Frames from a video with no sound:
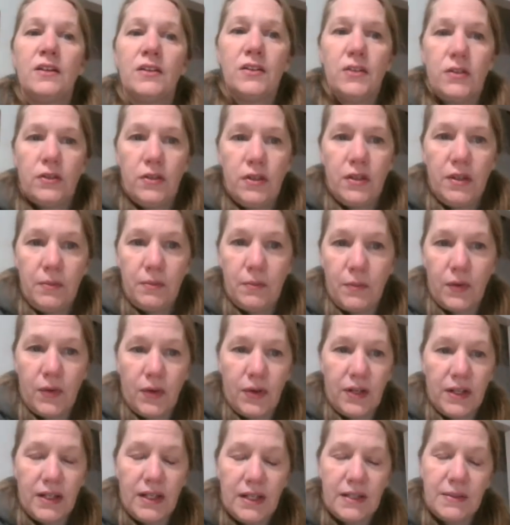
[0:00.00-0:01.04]
Good
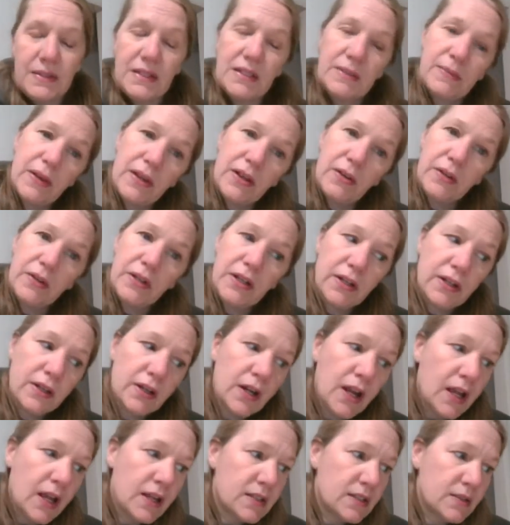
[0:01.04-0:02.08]
morning, Miss Mayo here.
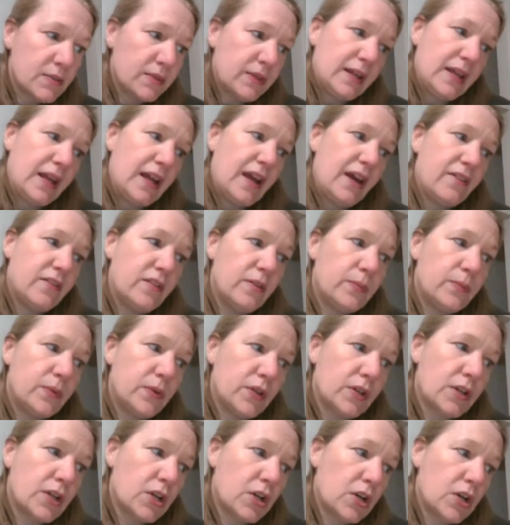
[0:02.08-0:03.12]
Today I have a
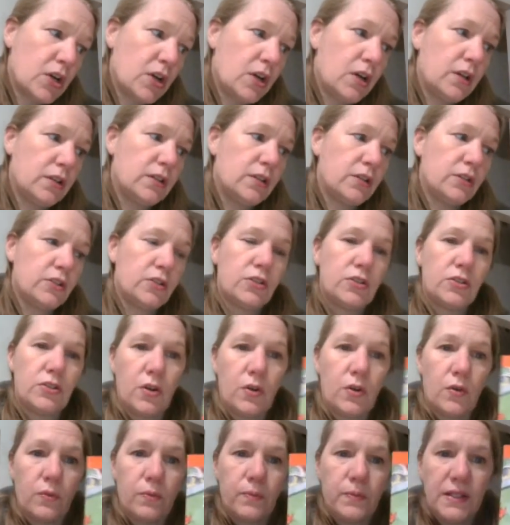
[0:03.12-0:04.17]
book called
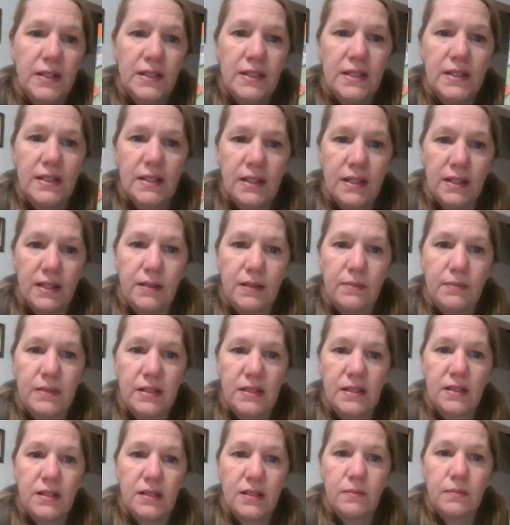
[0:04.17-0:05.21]
Don't Be Silly,
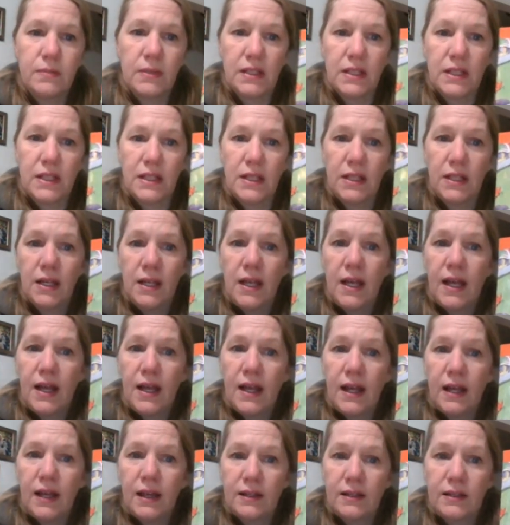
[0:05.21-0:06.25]
Mrs. Millie,
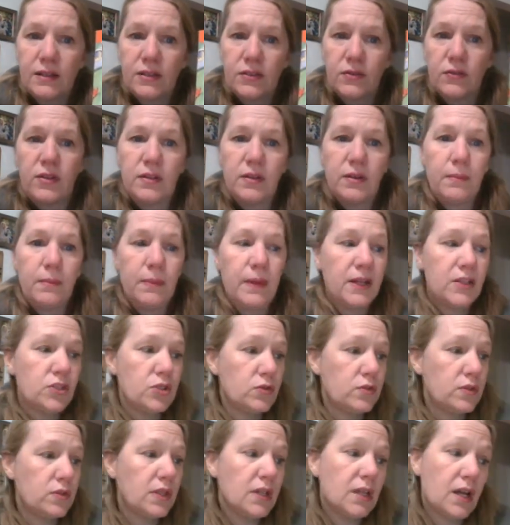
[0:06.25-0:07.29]
and it's written by
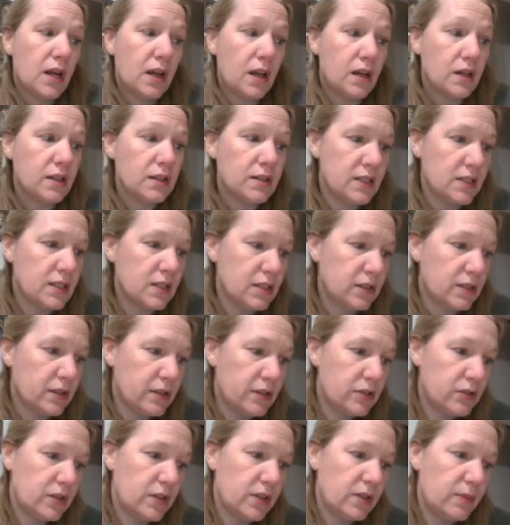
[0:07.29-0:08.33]
Judy Cox and
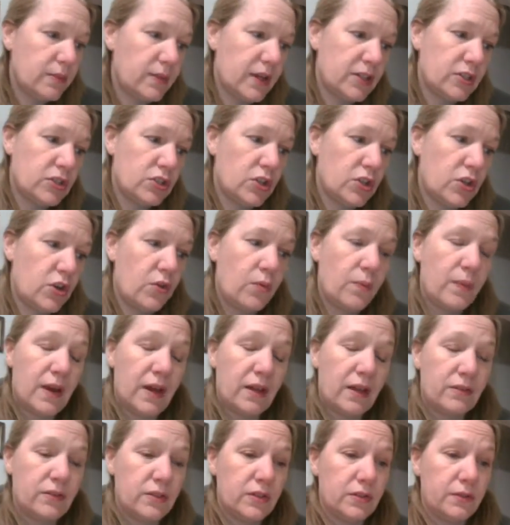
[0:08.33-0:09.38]
illustrated by
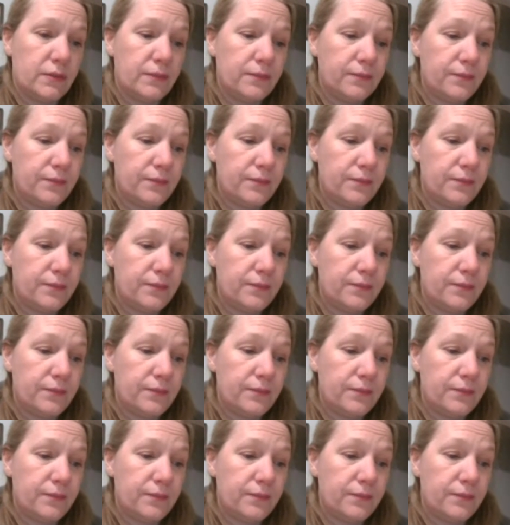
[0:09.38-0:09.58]
Mathieu.